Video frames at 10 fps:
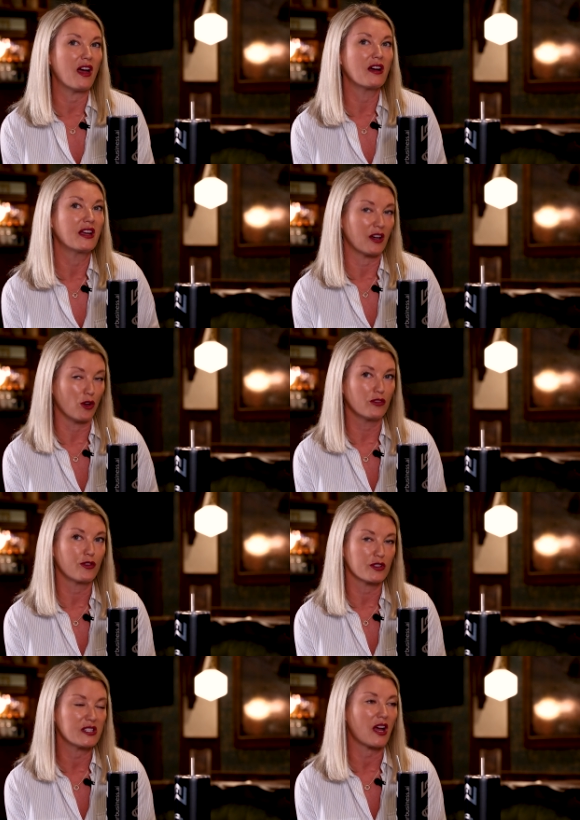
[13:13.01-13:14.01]
a guild
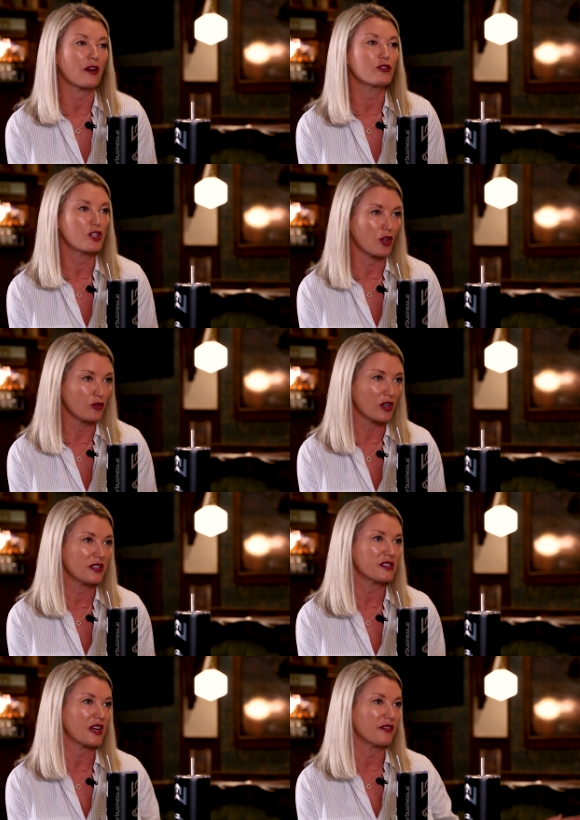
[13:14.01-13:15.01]
for Seattle
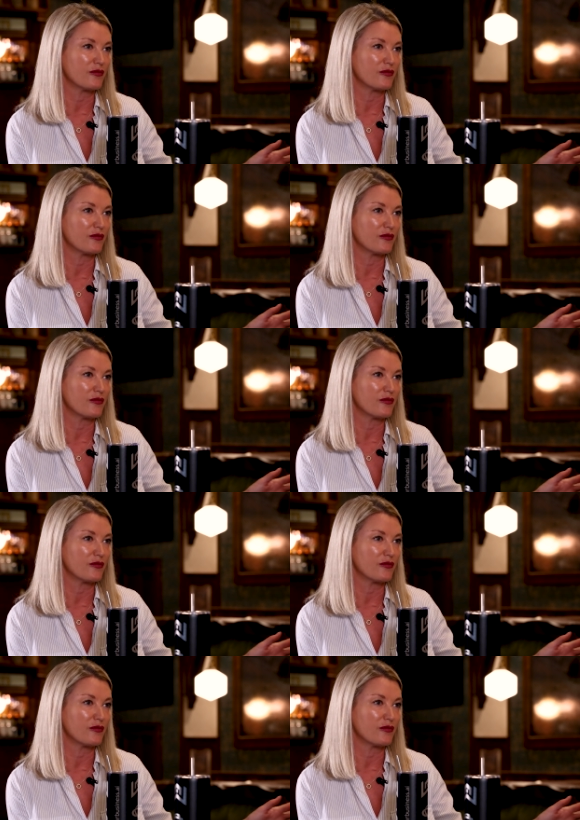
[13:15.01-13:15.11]
Children's.